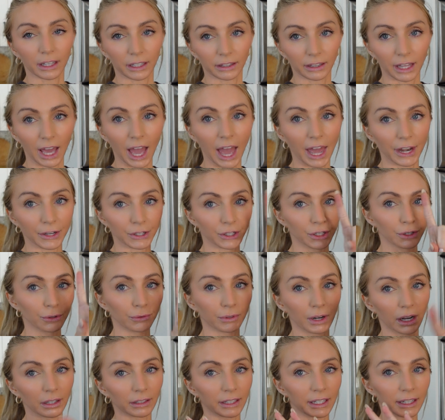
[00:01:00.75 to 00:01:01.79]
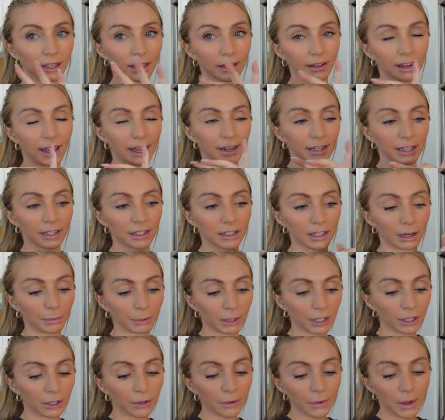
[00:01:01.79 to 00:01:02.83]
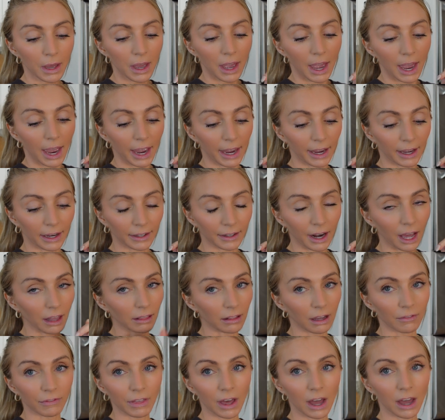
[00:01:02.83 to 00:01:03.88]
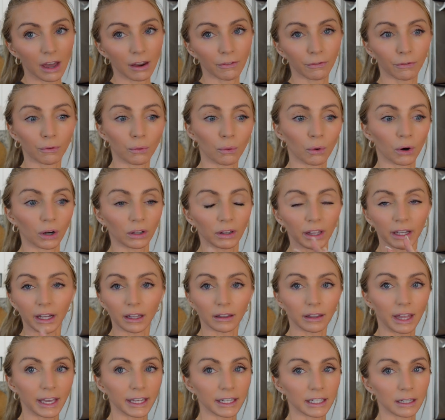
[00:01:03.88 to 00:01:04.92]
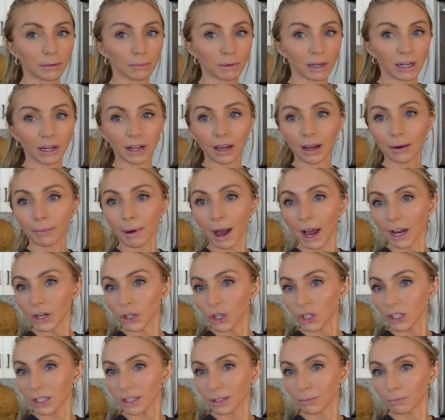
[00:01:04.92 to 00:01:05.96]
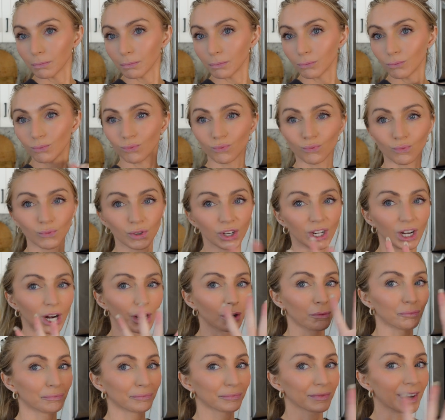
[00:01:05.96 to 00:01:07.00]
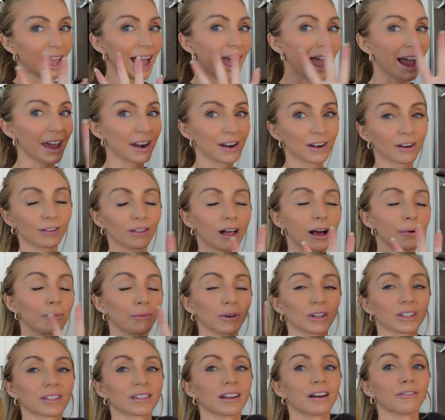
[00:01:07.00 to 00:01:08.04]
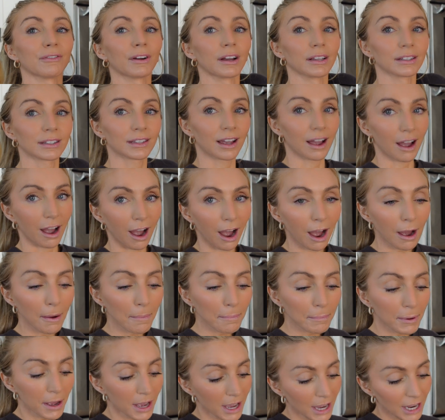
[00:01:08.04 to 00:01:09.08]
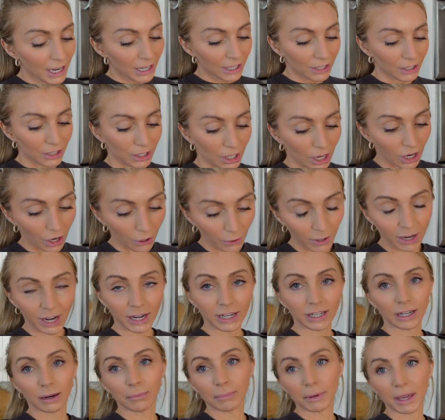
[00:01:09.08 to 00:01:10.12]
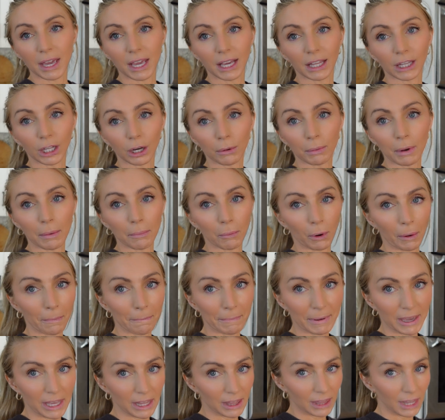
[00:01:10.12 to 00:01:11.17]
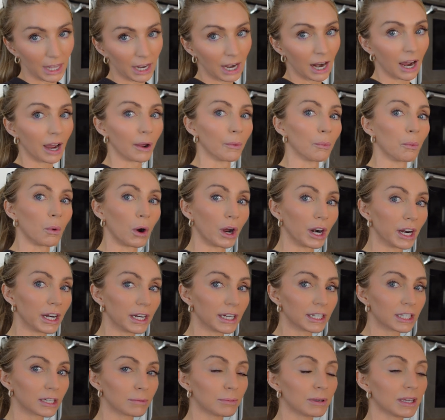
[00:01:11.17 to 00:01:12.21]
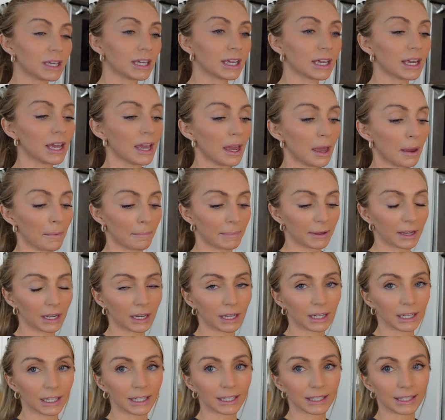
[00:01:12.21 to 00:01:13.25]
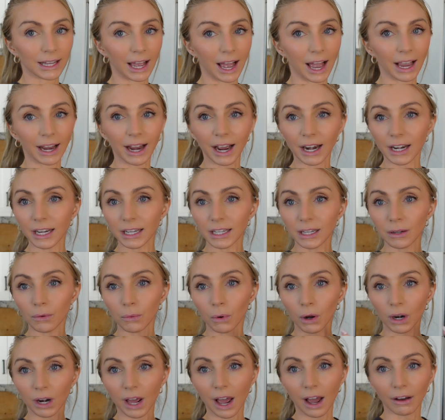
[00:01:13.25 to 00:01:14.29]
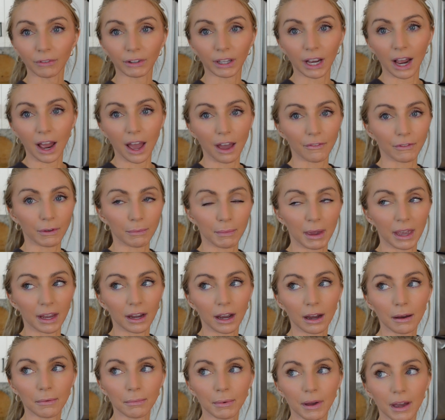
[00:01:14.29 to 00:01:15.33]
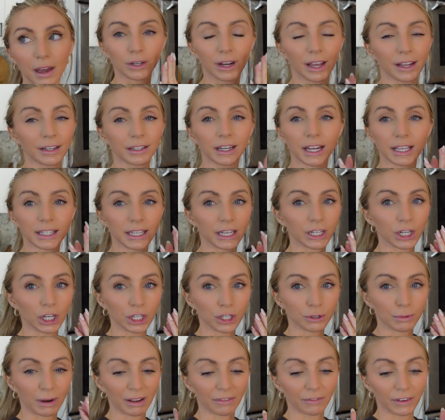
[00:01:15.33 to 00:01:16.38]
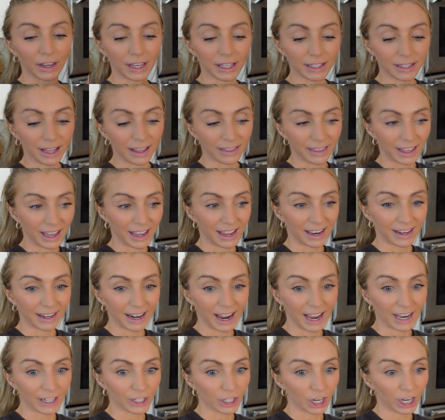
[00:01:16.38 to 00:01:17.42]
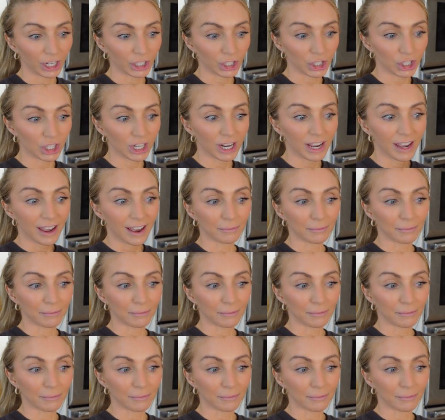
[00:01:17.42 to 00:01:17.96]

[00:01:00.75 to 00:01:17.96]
like the NU, not like NEW. And I love that for like a light to medium. I just, you know, added a lot more stuff on top. So it ended up being a little bit more beat than I wanted it to be because I kind of didn't want to have like a heavy makeup in case I touched my face and then I touched